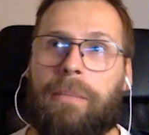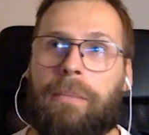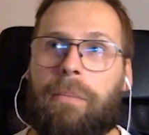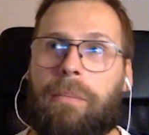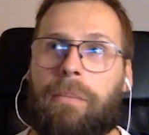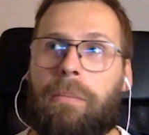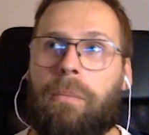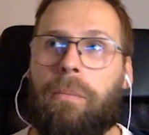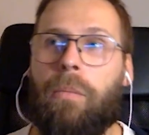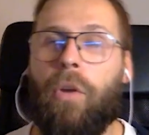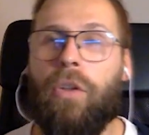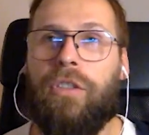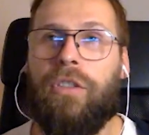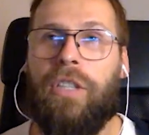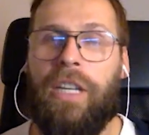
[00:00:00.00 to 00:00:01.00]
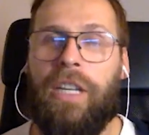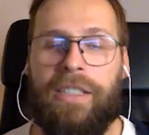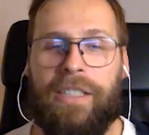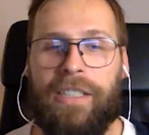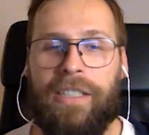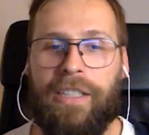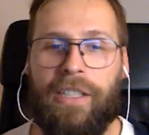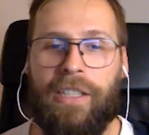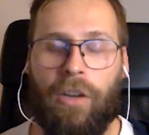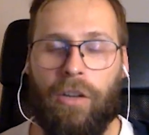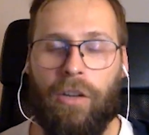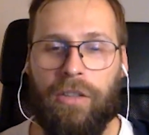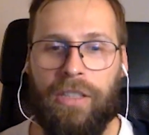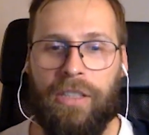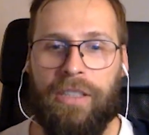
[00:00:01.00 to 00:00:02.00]
moderating
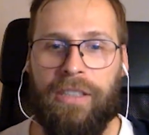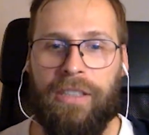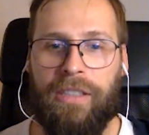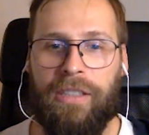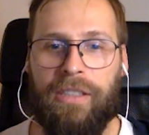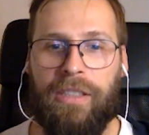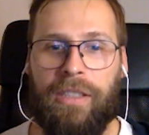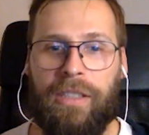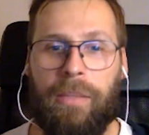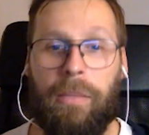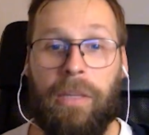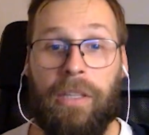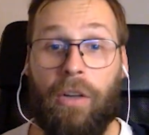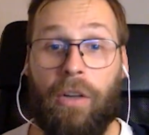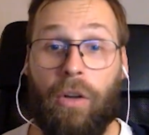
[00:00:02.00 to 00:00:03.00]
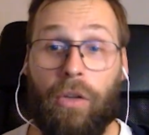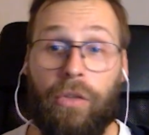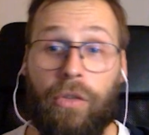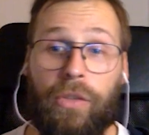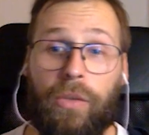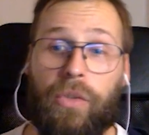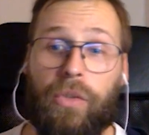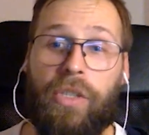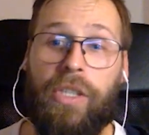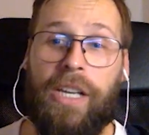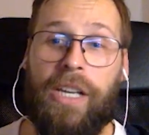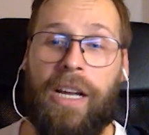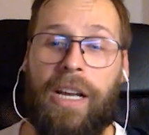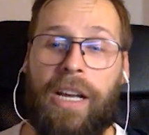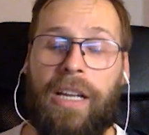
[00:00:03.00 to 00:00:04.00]
content, but also she
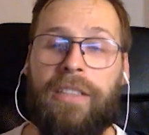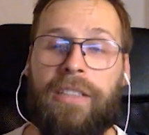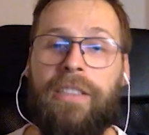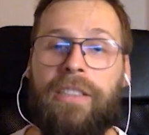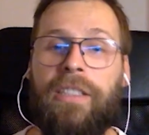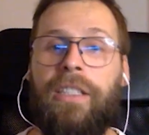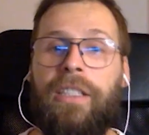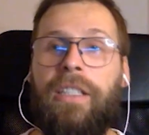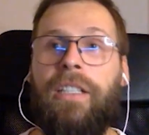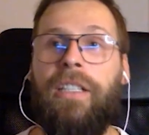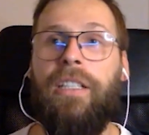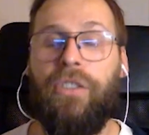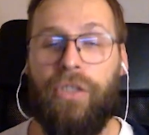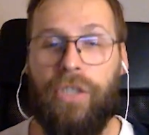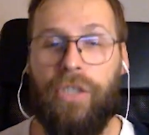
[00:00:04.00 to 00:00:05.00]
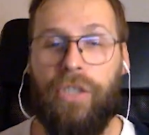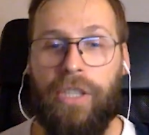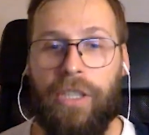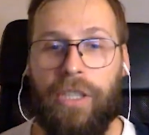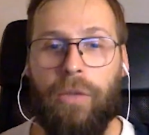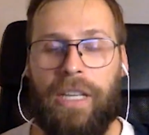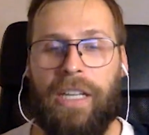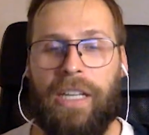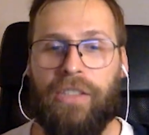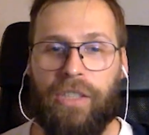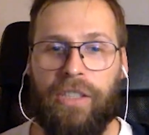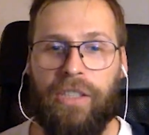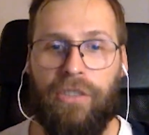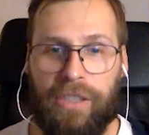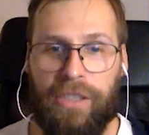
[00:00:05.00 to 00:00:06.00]
could actually
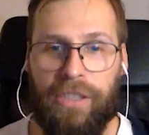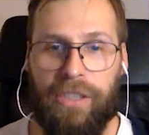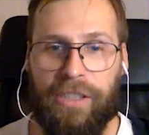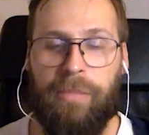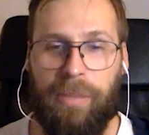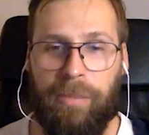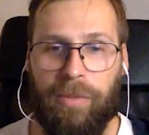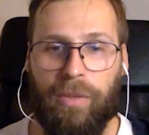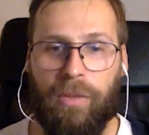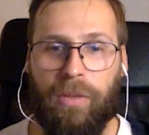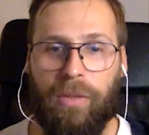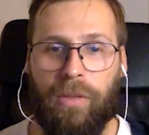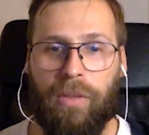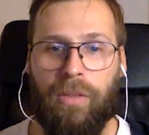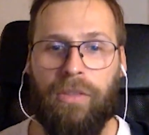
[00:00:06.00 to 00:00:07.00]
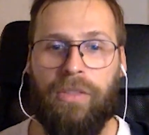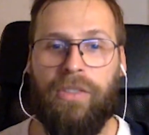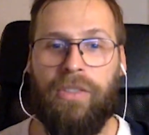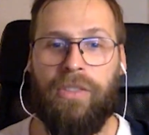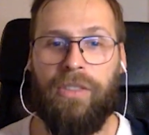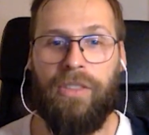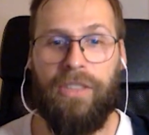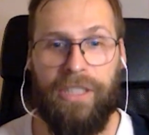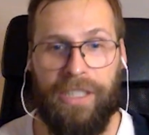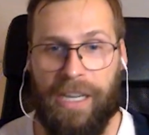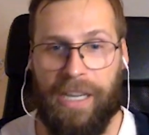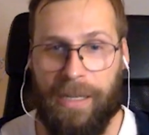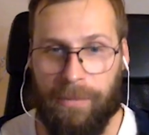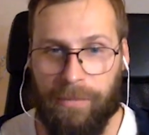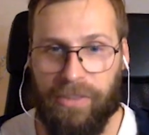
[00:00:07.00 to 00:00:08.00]
read people's
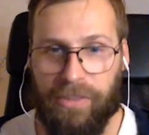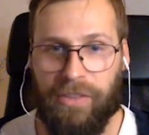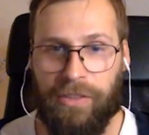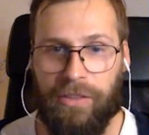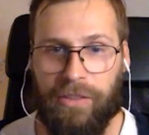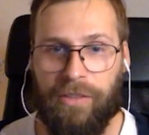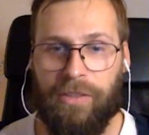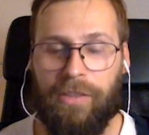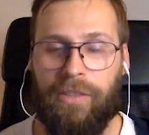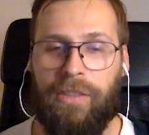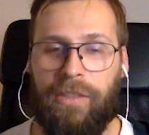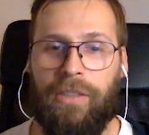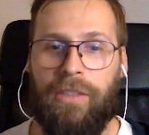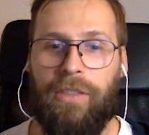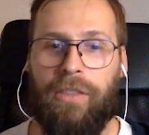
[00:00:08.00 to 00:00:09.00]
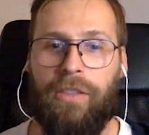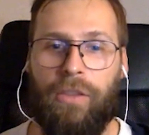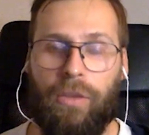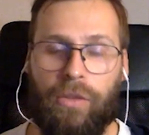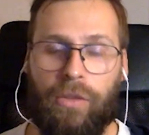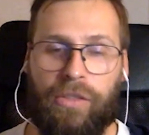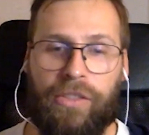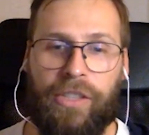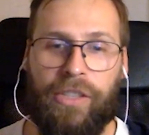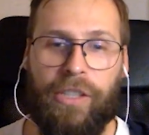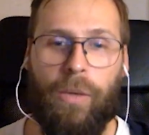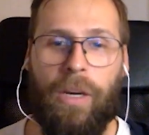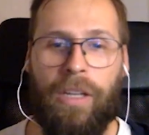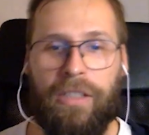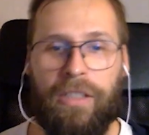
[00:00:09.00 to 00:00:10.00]
DMs to see
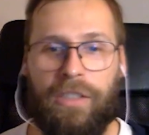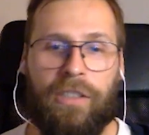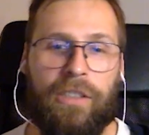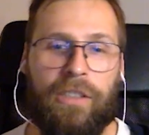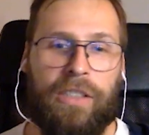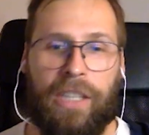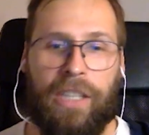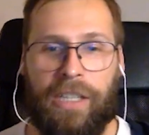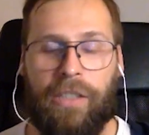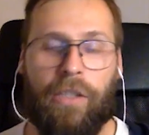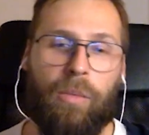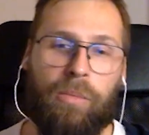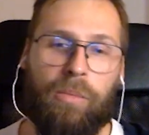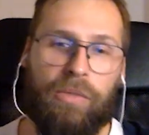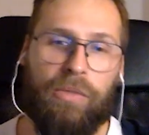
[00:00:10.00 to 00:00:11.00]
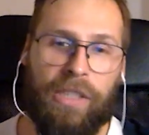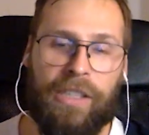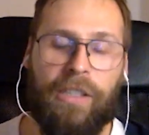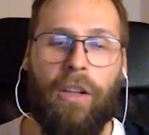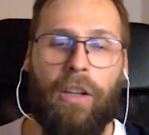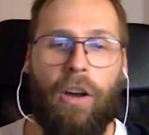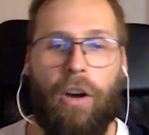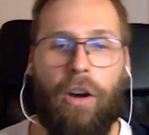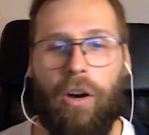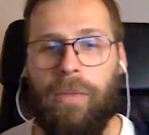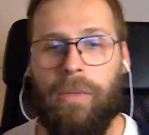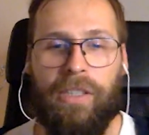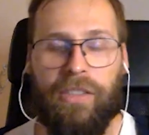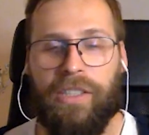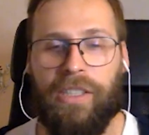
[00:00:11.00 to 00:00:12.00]
whether they, break law because
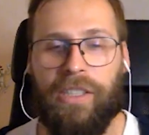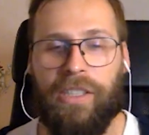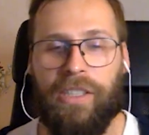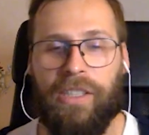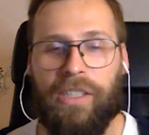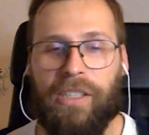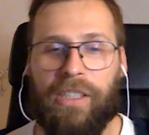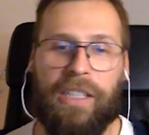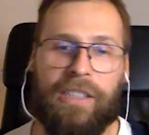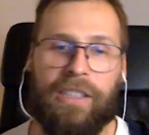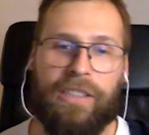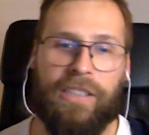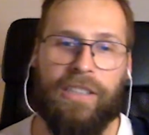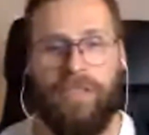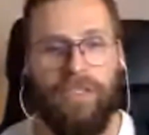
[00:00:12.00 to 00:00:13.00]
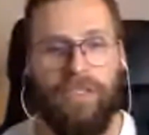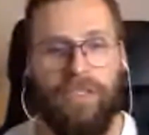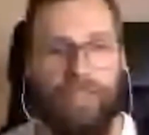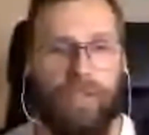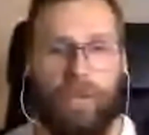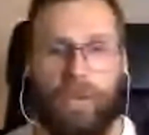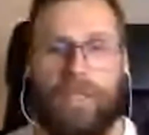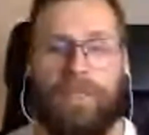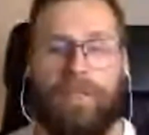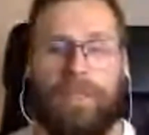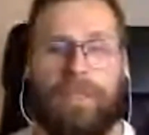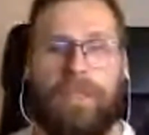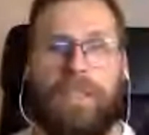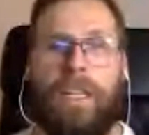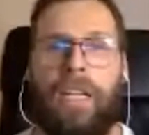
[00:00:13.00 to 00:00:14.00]
they're like terrorists or
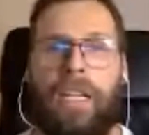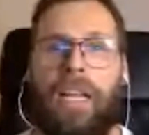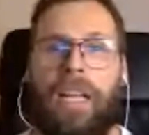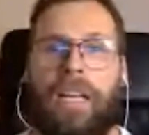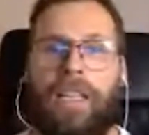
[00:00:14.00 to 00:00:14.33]
whatever.